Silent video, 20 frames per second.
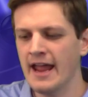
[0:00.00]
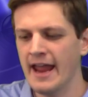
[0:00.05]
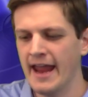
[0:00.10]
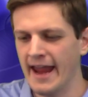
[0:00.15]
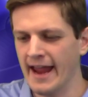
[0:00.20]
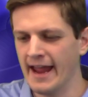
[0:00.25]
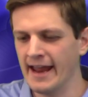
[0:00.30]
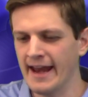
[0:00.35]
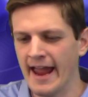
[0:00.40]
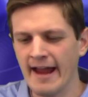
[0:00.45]

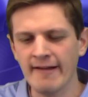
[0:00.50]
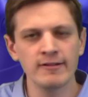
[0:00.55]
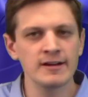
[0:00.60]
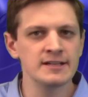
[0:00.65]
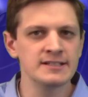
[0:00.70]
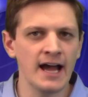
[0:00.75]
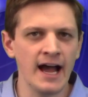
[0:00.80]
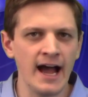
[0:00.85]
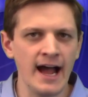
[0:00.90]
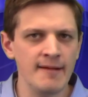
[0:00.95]
And every
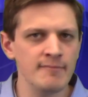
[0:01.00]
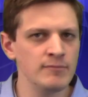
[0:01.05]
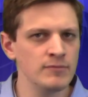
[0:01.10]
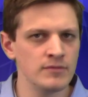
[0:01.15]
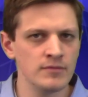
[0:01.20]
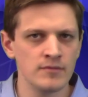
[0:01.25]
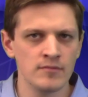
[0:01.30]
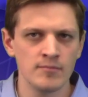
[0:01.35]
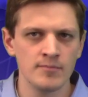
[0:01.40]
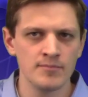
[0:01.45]

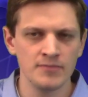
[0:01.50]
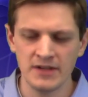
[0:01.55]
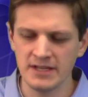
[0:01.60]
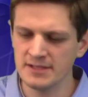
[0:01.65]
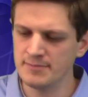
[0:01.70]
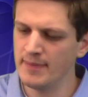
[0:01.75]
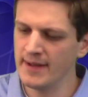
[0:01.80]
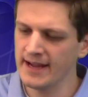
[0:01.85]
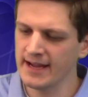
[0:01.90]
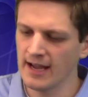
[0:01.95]
time
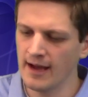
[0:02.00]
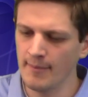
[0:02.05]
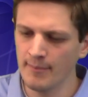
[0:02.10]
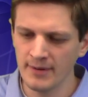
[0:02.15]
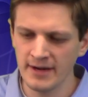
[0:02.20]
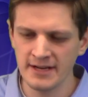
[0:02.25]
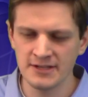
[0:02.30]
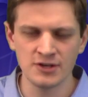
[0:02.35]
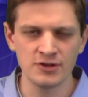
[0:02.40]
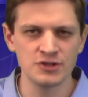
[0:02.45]
these big
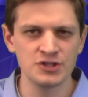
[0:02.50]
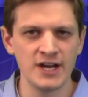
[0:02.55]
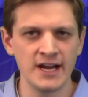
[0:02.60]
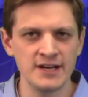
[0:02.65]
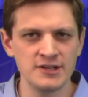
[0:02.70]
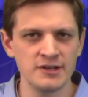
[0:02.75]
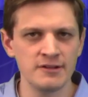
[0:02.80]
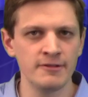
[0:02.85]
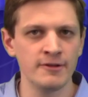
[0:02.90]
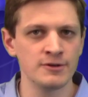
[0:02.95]
companies are
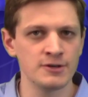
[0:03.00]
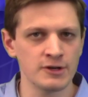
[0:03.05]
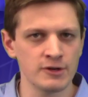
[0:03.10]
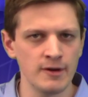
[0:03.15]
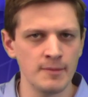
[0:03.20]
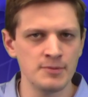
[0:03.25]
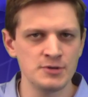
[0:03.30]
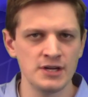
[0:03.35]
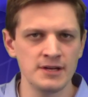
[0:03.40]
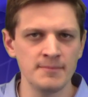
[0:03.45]
changing their
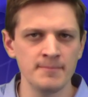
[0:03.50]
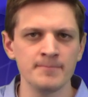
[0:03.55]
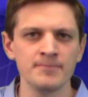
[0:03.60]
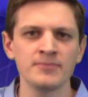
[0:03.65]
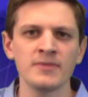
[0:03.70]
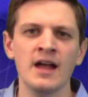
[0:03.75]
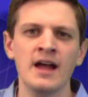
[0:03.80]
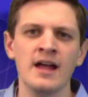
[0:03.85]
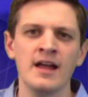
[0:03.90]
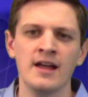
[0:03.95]
decryption,
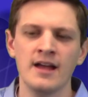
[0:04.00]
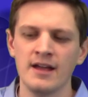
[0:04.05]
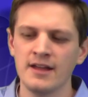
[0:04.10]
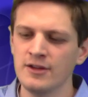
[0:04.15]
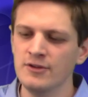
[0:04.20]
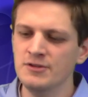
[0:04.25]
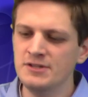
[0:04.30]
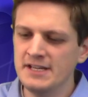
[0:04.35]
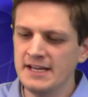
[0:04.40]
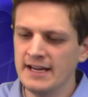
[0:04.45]

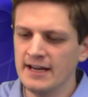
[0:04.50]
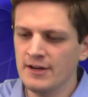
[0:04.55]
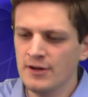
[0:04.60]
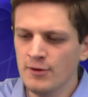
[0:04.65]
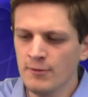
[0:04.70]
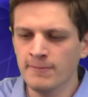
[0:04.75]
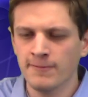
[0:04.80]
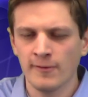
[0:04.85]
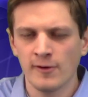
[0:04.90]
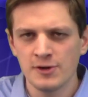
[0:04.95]
you see a
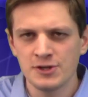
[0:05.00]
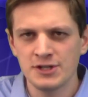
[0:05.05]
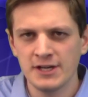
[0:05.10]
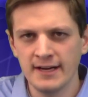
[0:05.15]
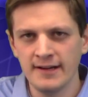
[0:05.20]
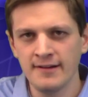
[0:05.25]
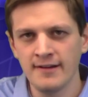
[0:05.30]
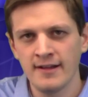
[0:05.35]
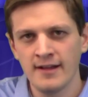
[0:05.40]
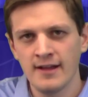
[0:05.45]
new
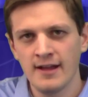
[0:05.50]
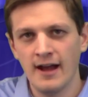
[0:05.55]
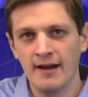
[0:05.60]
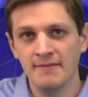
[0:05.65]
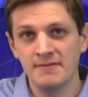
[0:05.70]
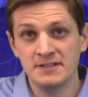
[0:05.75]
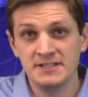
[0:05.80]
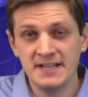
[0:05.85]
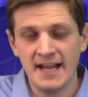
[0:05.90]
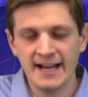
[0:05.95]
version
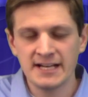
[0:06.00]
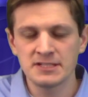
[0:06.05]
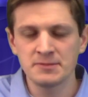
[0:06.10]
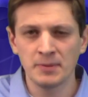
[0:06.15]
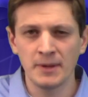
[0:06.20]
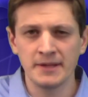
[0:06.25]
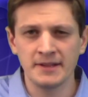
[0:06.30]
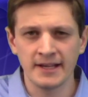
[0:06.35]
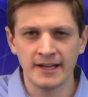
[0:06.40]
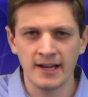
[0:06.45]
of this
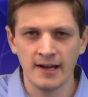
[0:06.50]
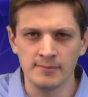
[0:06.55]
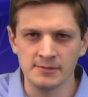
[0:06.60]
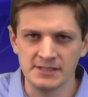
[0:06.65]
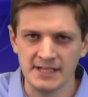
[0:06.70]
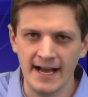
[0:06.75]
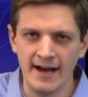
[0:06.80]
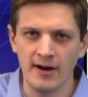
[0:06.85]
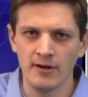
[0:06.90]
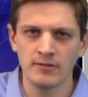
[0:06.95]
exploit that
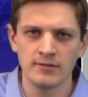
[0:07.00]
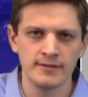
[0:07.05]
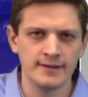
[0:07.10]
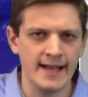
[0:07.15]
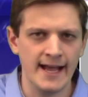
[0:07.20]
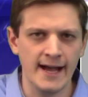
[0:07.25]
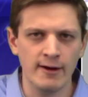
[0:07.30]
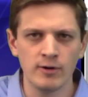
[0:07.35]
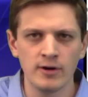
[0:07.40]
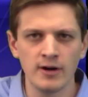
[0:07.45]
comes out.
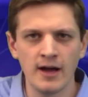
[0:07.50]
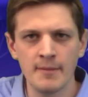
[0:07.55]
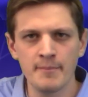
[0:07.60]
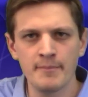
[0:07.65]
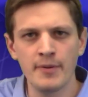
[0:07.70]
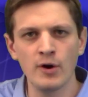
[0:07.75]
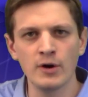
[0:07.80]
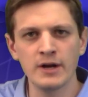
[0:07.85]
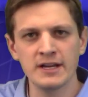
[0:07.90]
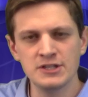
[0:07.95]
Now we're on
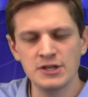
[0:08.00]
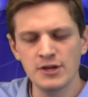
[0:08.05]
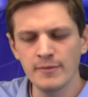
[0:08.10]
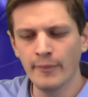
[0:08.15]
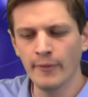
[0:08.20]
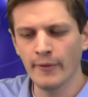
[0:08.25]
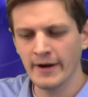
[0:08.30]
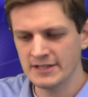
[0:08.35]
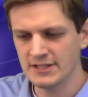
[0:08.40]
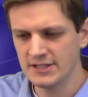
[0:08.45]
Pony
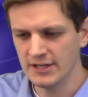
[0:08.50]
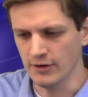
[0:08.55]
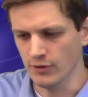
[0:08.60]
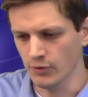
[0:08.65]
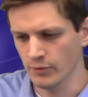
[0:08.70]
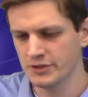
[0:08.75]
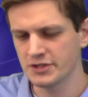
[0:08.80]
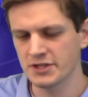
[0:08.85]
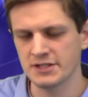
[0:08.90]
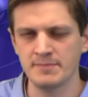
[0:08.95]
2.2,
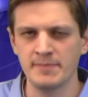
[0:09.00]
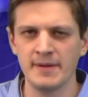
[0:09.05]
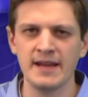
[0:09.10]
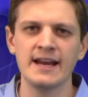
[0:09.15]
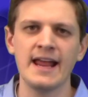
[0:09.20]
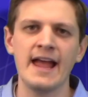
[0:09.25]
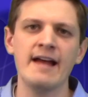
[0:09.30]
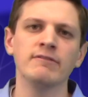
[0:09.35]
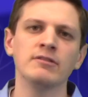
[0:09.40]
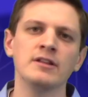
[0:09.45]
which is
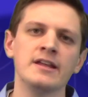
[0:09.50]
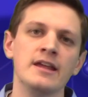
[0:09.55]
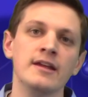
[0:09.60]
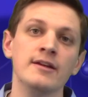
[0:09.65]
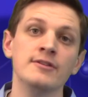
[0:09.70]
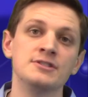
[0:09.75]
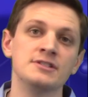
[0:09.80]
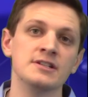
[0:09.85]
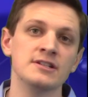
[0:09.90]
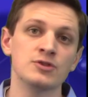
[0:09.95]
being heavily
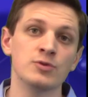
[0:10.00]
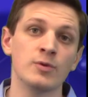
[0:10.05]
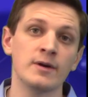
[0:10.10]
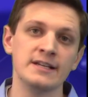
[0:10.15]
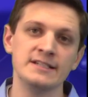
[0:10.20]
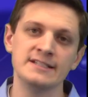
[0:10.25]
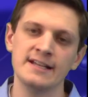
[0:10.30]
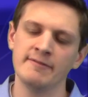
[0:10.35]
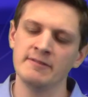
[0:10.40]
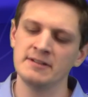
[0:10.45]
used in
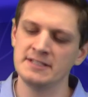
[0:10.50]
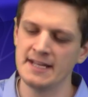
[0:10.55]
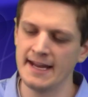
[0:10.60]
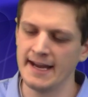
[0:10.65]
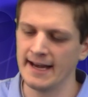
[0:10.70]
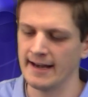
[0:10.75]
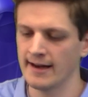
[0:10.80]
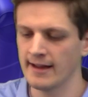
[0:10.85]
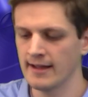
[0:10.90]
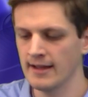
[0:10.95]
2017.